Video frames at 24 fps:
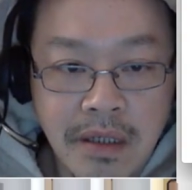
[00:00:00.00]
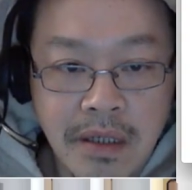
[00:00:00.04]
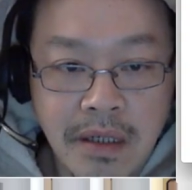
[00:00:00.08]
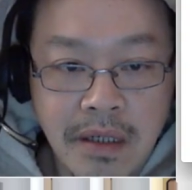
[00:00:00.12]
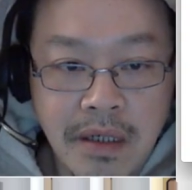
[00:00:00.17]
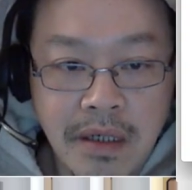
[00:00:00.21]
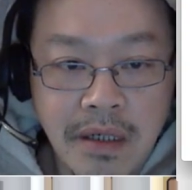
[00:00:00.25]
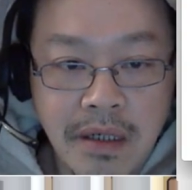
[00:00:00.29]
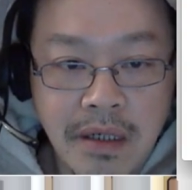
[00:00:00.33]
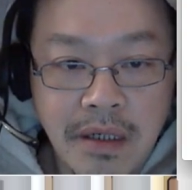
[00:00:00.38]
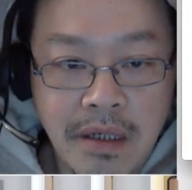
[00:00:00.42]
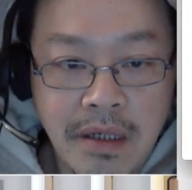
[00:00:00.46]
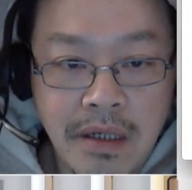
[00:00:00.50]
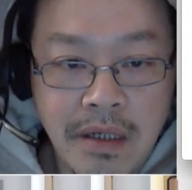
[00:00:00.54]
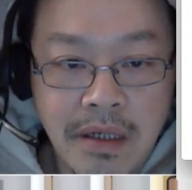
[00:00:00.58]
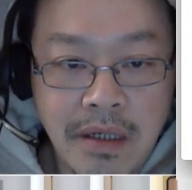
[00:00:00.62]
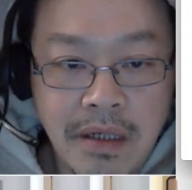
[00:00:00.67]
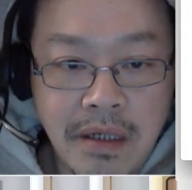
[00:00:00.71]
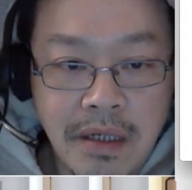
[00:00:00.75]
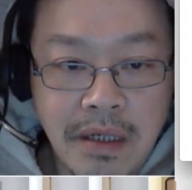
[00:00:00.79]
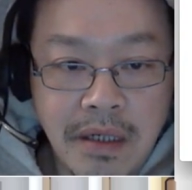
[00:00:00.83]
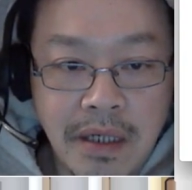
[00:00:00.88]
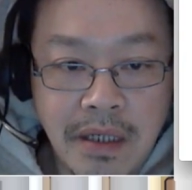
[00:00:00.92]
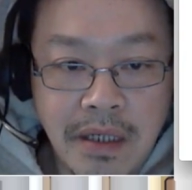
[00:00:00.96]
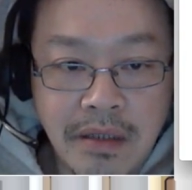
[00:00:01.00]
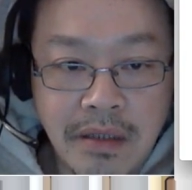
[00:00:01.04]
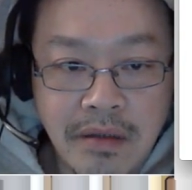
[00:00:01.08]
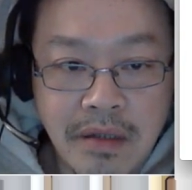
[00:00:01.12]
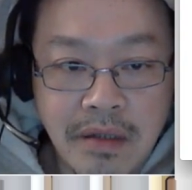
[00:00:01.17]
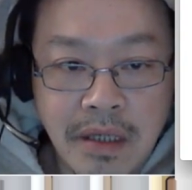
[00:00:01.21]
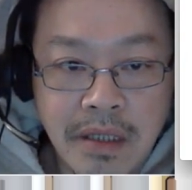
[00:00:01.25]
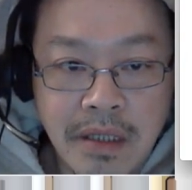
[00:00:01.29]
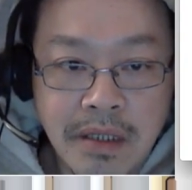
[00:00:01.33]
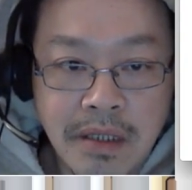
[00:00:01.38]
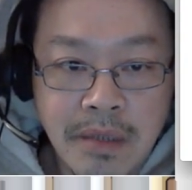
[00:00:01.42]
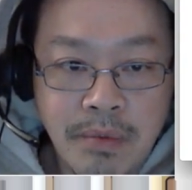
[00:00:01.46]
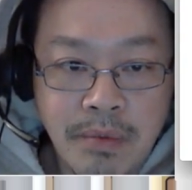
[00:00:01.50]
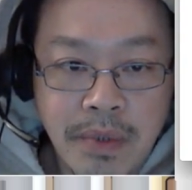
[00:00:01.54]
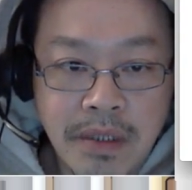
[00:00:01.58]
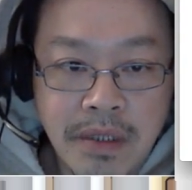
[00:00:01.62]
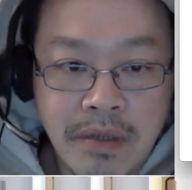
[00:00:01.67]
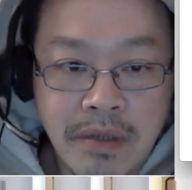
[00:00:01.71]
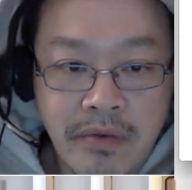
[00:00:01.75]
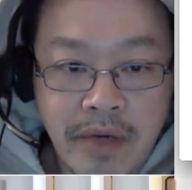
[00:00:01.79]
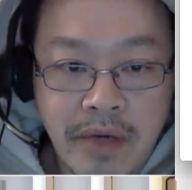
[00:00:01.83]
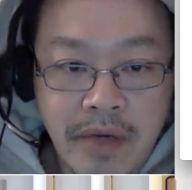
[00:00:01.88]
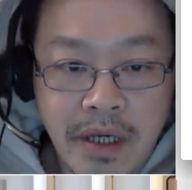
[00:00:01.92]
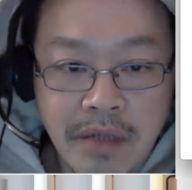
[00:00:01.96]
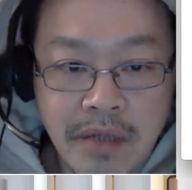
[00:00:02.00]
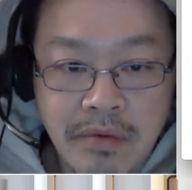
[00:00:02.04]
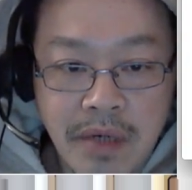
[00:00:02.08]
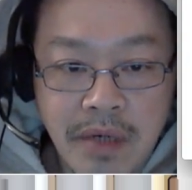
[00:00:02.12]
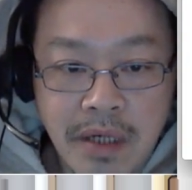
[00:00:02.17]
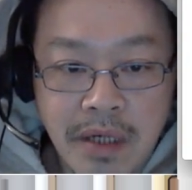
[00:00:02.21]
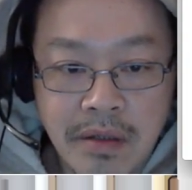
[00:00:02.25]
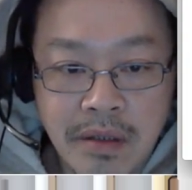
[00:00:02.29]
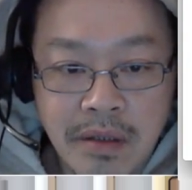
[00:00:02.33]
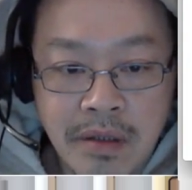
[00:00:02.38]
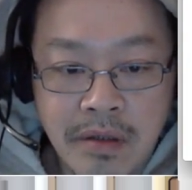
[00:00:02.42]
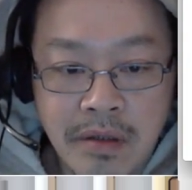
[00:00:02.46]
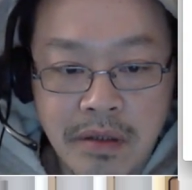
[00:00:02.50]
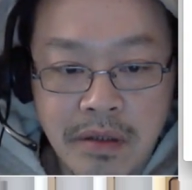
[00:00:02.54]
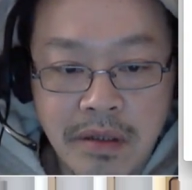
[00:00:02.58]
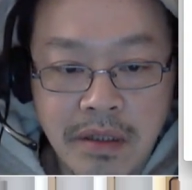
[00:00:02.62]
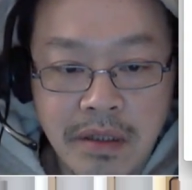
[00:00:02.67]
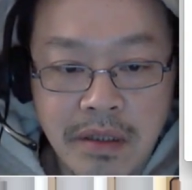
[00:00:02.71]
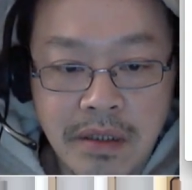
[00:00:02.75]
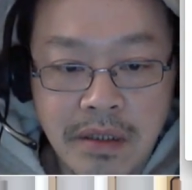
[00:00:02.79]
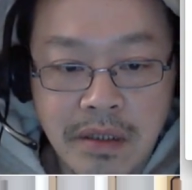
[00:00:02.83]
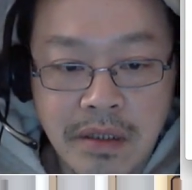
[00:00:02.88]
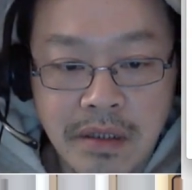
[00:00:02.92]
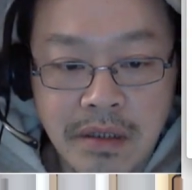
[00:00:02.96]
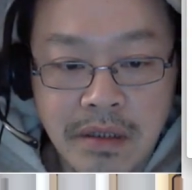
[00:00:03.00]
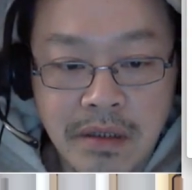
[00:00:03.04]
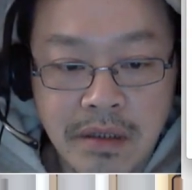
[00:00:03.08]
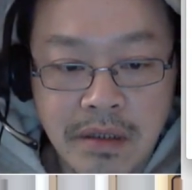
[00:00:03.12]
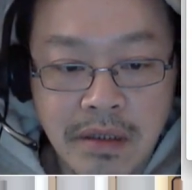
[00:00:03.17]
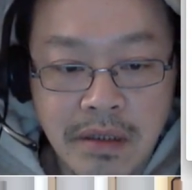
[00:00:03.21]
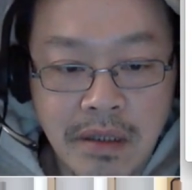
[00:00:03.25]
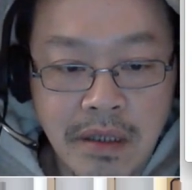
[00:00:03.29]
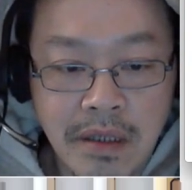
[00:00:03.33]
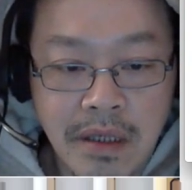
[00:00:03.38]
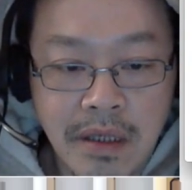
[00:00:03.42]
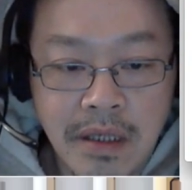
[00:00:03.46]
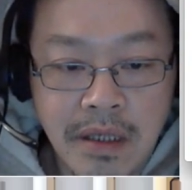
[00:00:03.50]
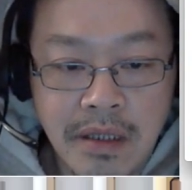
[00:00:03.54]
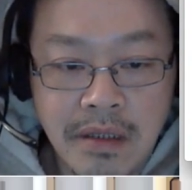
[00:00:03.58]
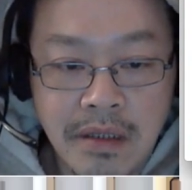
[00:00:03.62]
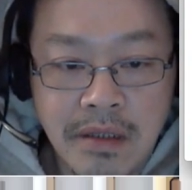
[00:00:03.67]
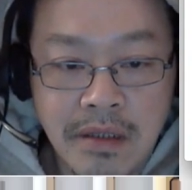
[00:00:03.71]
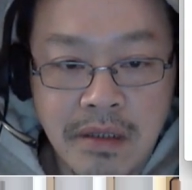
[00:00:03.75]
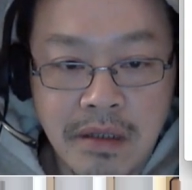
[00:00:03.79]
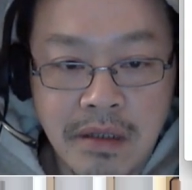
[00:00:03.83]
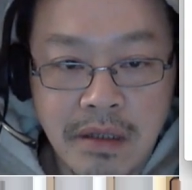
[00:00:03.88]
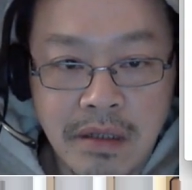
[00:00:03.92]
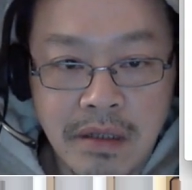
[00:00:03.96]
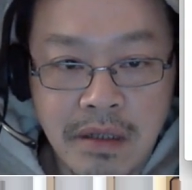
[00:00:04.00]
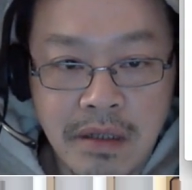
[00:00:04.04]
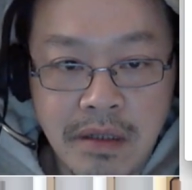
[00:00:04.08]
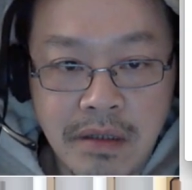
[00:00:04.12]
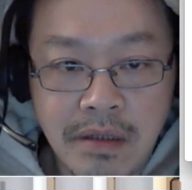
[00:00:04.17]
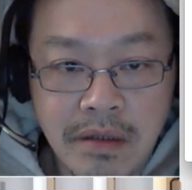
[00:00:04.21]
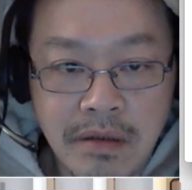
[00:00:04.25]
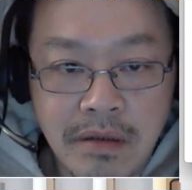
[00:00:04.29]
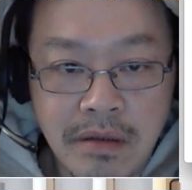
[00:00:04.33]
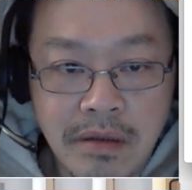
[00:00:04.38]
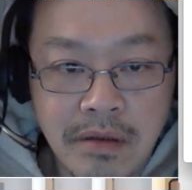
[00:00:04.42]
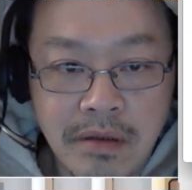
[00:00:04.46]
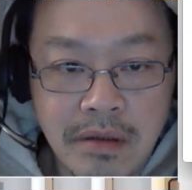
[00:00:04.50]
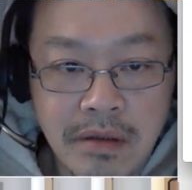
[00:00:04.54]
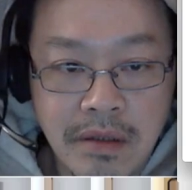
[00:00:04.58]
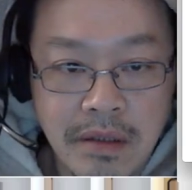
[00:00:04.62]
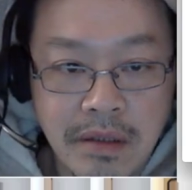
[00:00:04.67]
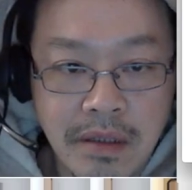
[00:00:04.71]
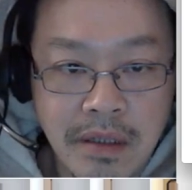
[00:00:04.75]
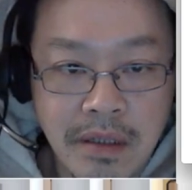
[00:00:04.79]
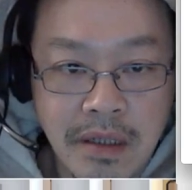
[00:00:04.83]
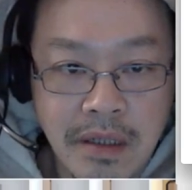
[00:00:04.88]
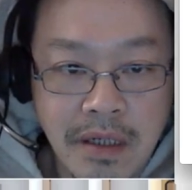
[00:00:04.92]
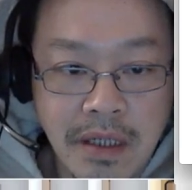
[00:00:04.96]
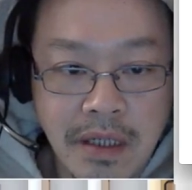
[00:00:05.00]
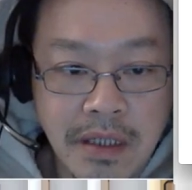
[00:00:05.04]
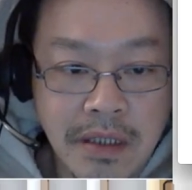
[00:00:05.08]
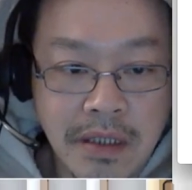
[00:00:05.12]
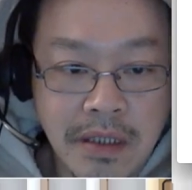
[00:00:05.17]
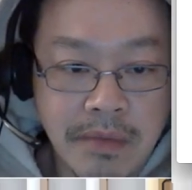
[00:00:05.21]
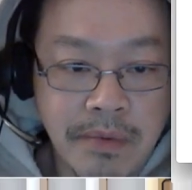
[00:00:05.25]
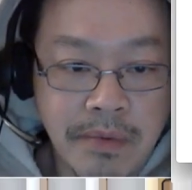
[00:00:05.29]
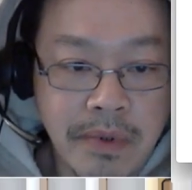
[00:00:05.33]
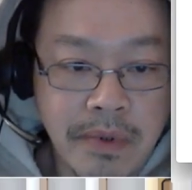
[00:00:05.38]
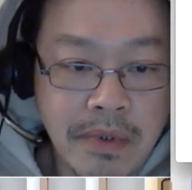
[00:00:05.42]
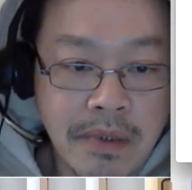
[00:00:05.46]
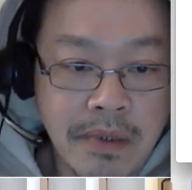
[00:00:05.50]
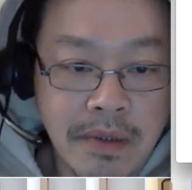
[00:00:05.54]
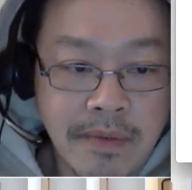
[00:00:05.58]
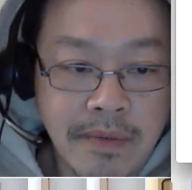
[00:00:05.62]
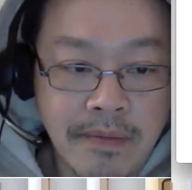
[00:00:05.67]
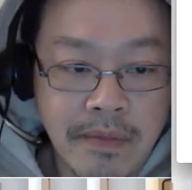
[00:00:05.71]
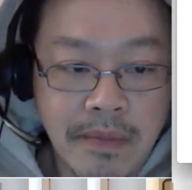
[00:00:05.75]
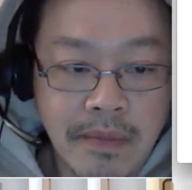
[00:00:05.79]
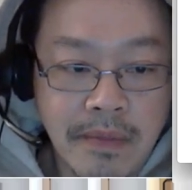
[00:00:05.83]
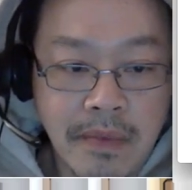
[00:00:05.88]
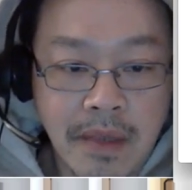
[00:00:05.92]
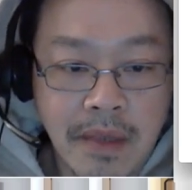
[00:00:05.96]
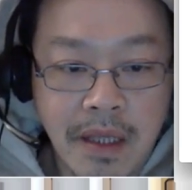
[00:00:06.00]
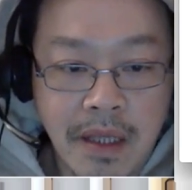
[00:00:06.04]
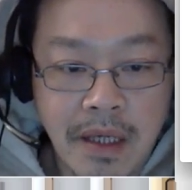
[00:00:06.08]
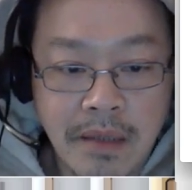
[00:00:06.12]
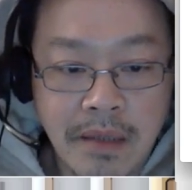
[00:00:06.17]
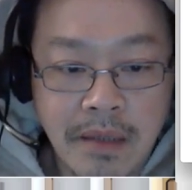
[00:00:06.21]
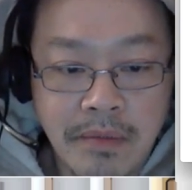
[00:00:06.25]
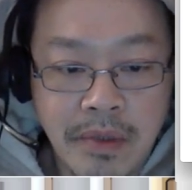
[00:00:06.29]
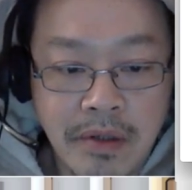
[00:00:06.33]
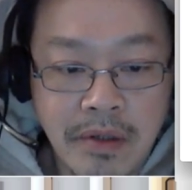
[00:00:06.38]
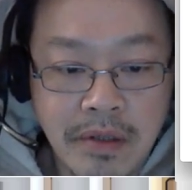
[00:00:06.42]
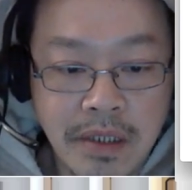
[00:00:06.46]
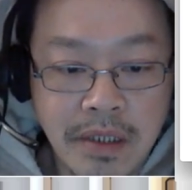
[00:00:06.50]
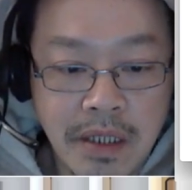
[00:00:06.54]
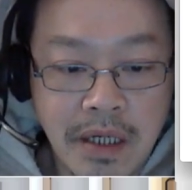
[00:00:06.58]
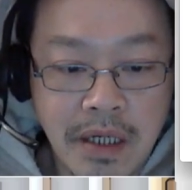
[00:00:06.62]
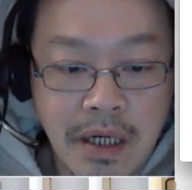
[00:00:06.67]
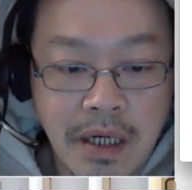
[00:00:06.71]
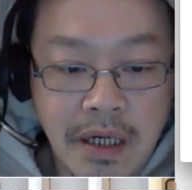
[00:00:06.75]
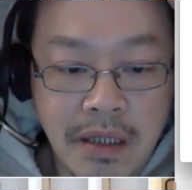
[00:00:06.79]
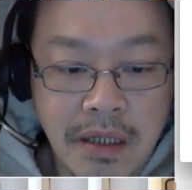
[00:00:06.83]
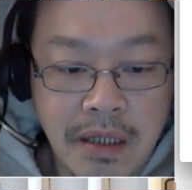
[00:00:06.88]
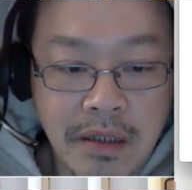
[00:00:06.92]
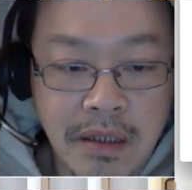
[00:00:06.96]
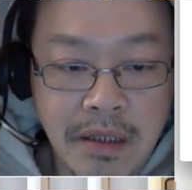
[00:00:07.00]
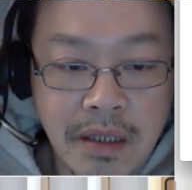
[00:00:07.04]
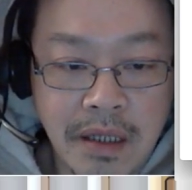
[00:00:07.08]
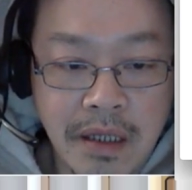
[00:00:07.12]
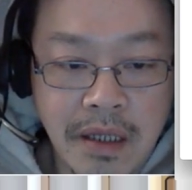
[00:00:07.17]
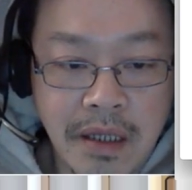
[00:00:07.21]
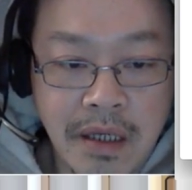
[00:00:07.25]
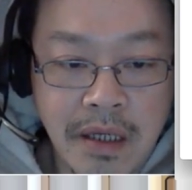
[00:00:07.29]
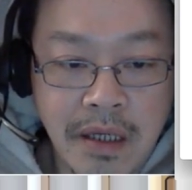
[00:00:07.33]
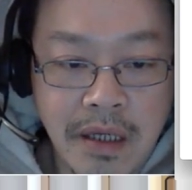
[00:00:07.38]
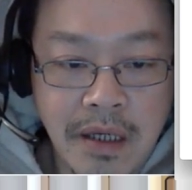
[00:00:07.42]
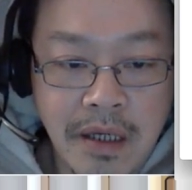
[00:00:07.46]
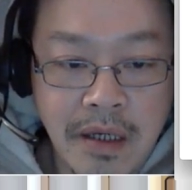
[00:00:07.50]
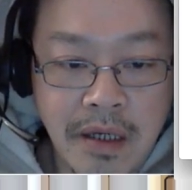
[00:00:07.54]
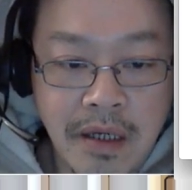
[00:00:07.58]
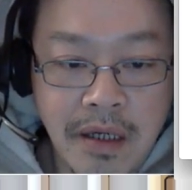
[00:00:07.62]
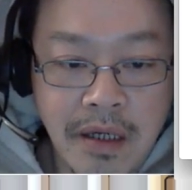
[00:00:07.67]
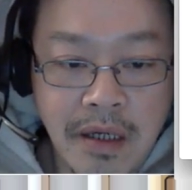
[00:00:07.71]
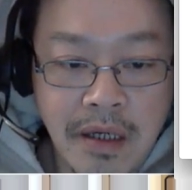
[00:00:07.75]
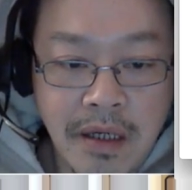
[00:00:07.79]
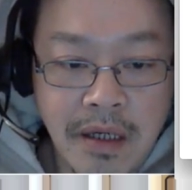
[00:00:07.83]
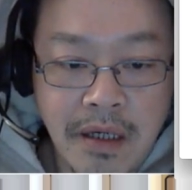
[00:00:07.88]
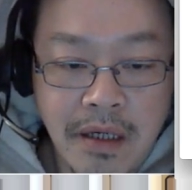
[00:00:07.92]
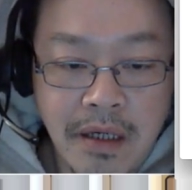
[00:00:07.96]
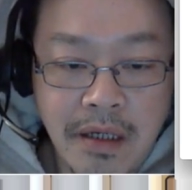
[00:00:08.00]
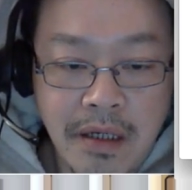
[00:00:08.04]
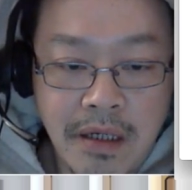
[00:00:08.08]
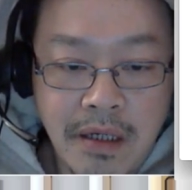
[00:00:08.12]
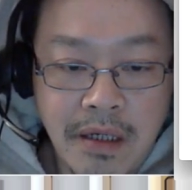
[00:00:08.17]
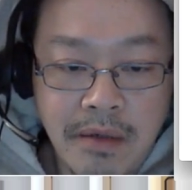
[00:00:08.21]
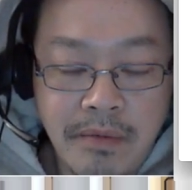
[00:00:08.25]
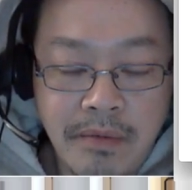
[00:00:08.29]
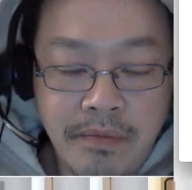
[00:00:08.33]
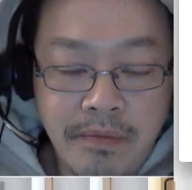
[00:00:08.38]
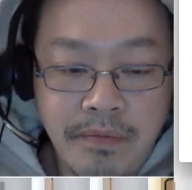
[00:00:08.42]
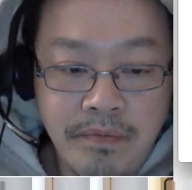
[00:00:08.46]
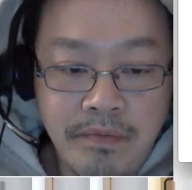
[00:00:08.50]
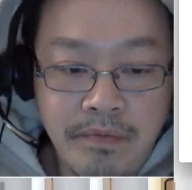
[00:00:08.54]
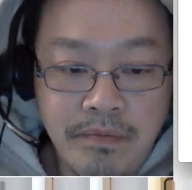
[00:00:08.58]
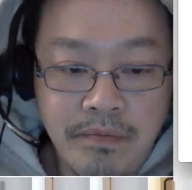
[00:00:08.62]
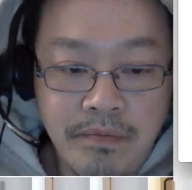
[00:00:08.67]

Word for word: and you can specify round corners, circle, Elisp, and polygon. And